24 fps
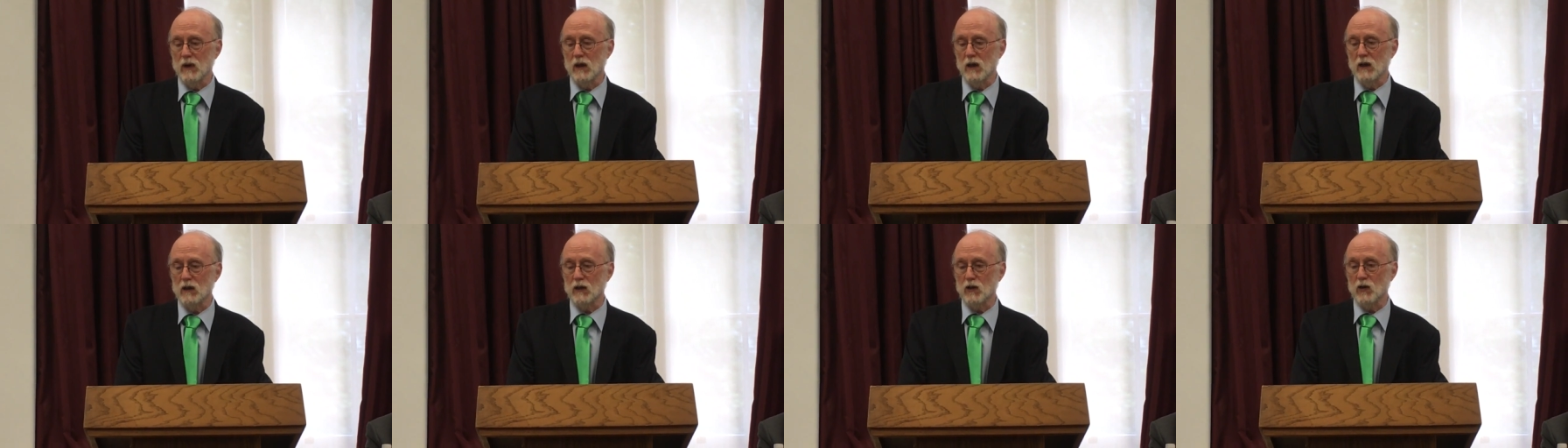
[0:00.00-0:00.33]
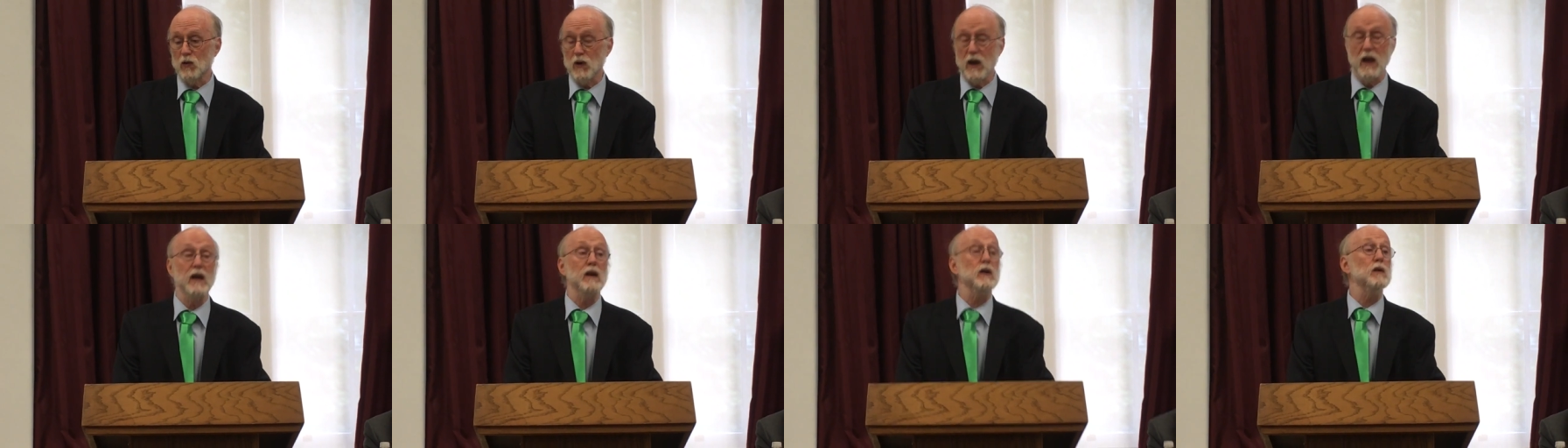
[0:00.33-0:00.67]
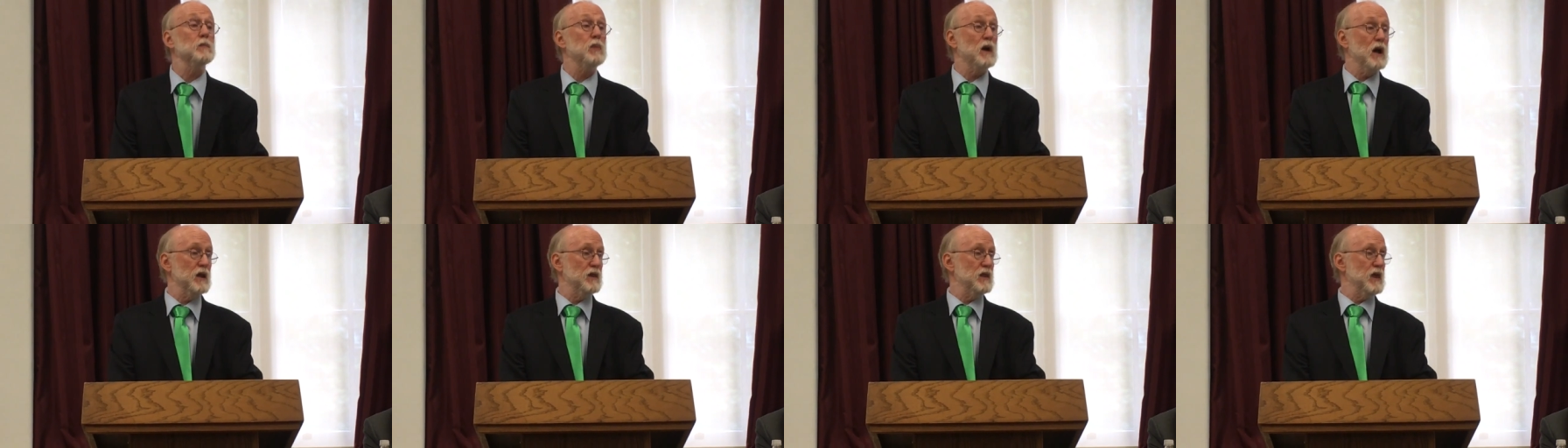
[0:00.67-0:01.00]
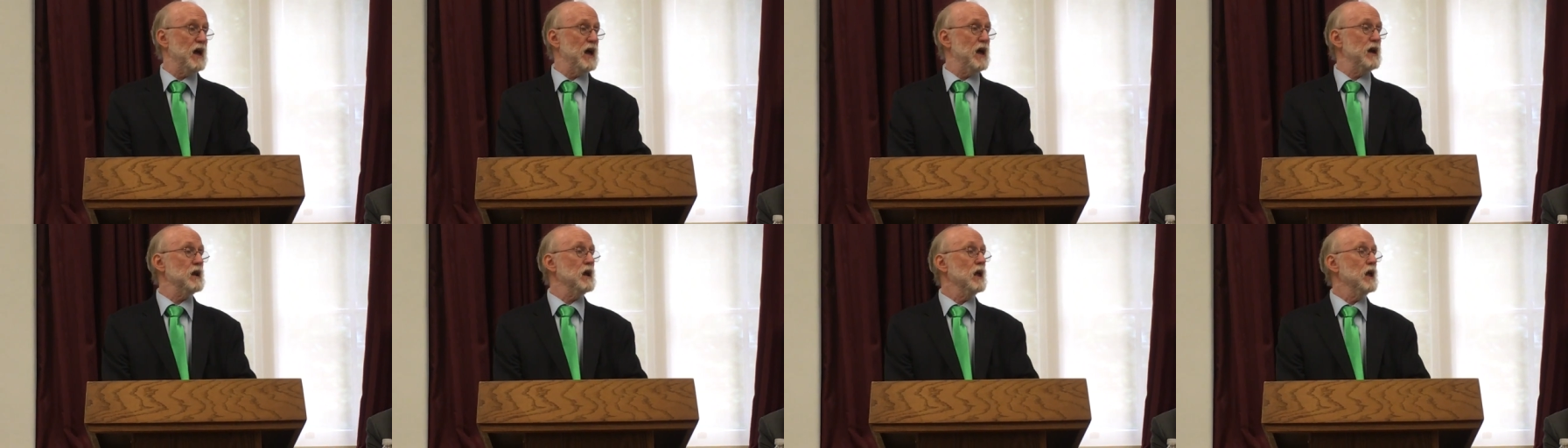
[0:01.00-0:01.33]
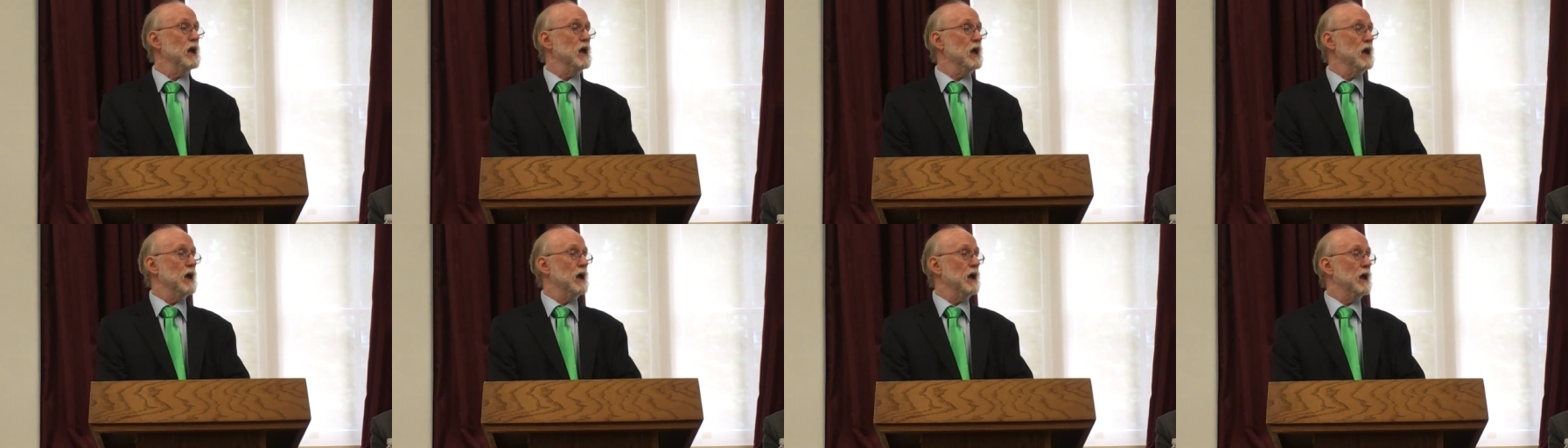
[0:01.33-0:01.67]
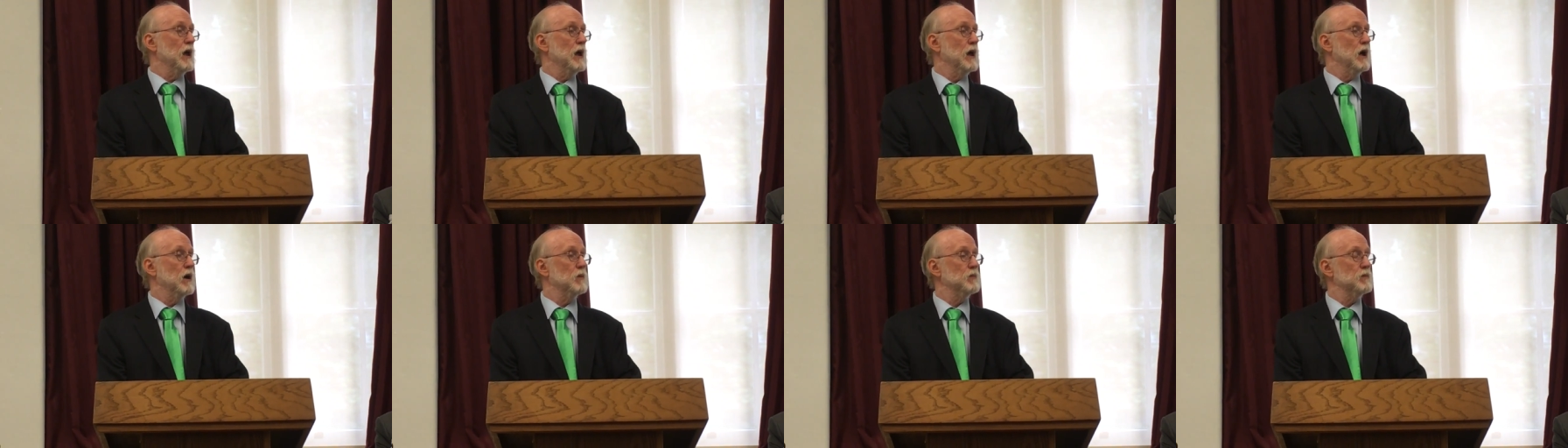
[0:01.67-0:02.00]
uh, created by that.
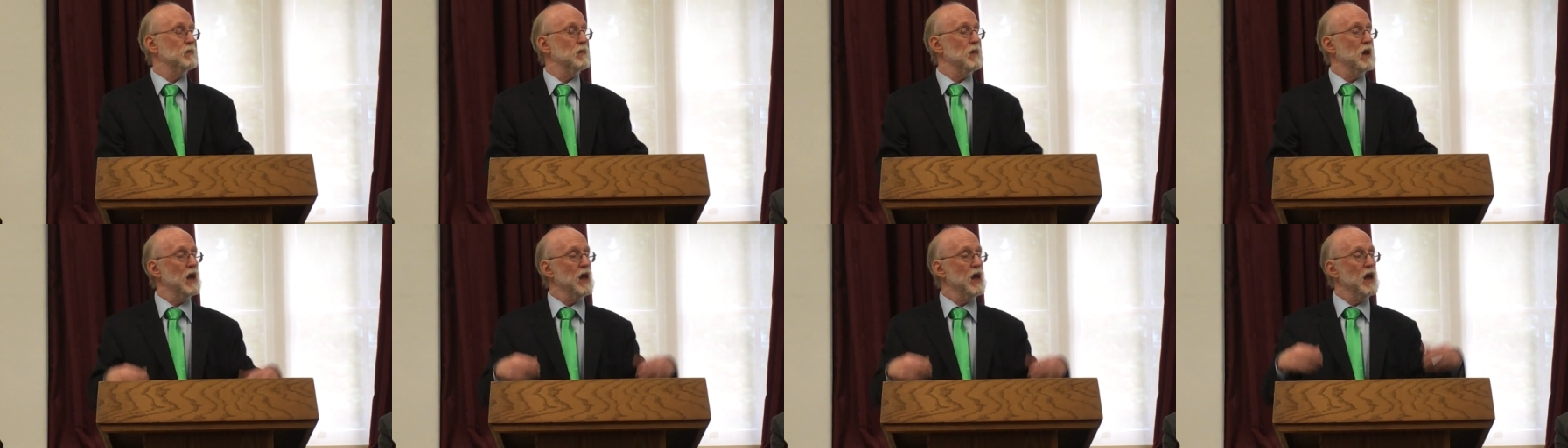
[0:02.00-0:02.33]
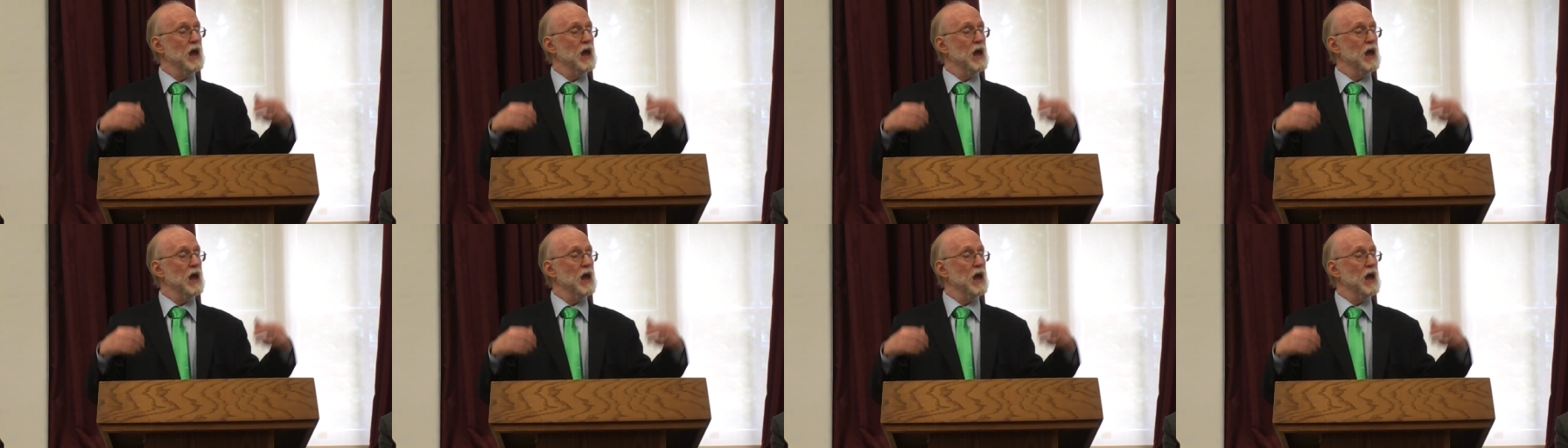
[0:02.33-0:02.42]
Um,